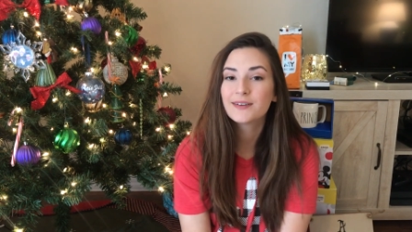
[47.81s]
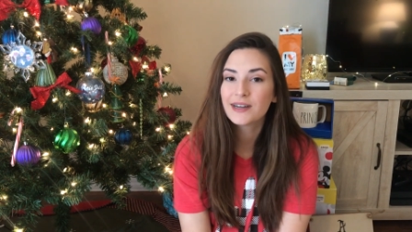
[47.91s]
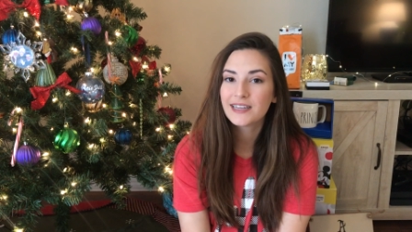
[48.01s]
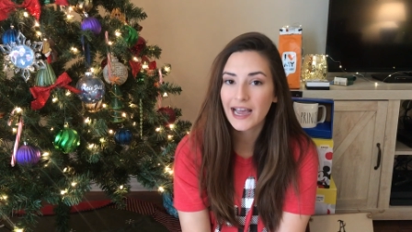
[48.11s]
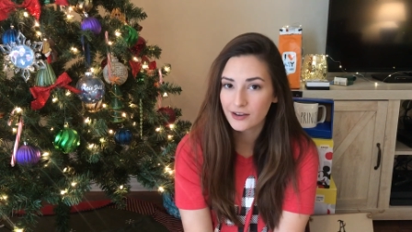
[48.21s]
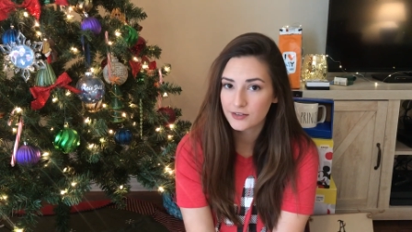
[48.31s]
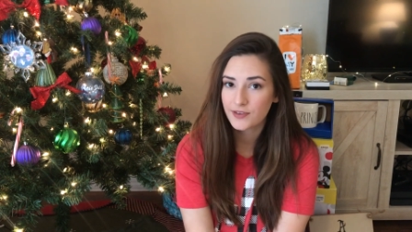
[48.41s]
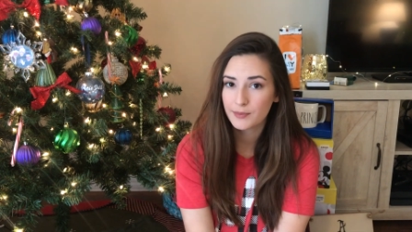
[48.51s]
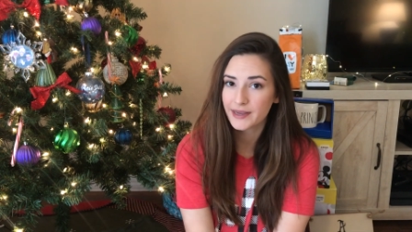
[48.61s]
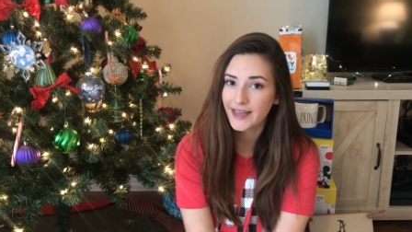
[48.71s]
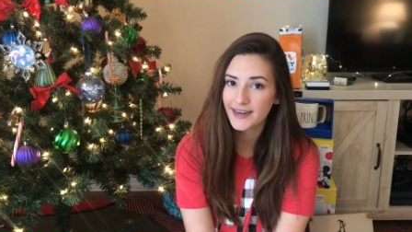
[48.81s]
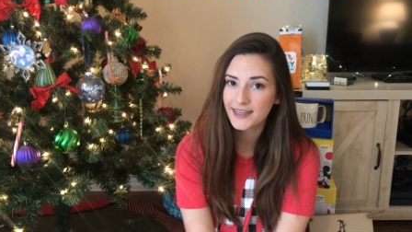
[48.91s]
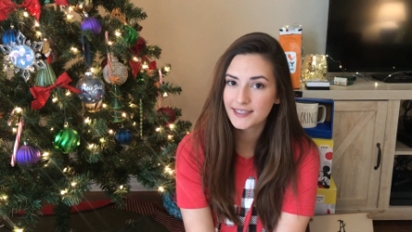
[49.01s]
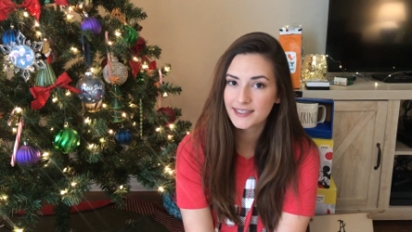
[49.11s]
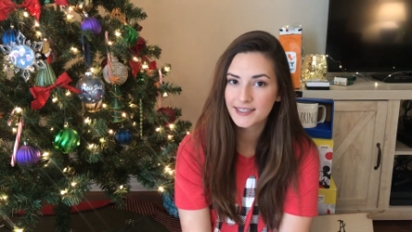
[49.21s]
what Tyler's family got
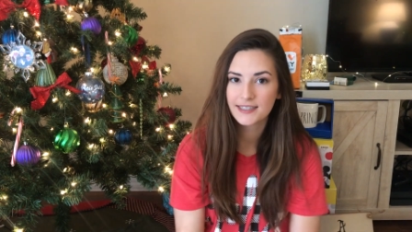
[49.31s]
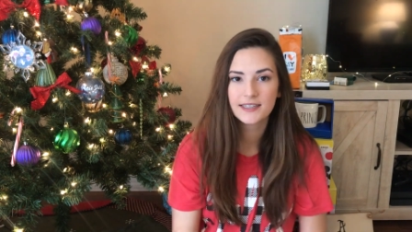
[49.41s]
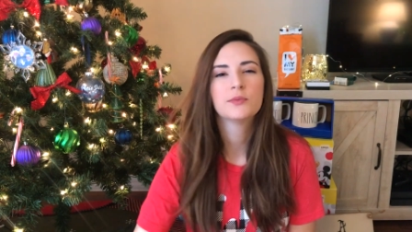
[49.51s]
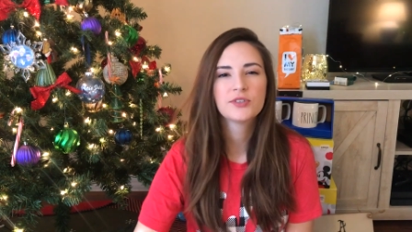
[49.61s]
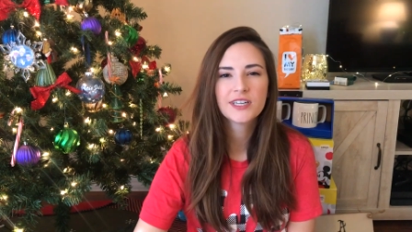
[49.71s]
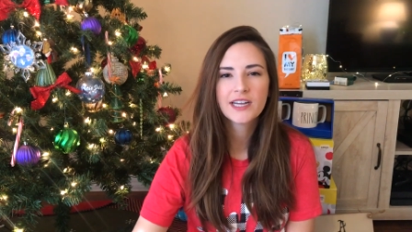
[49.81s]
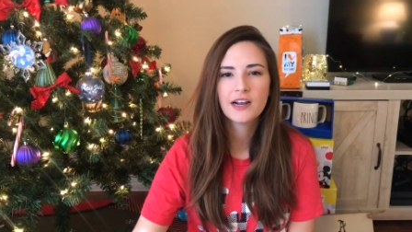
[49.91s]
us. So I'm just gonna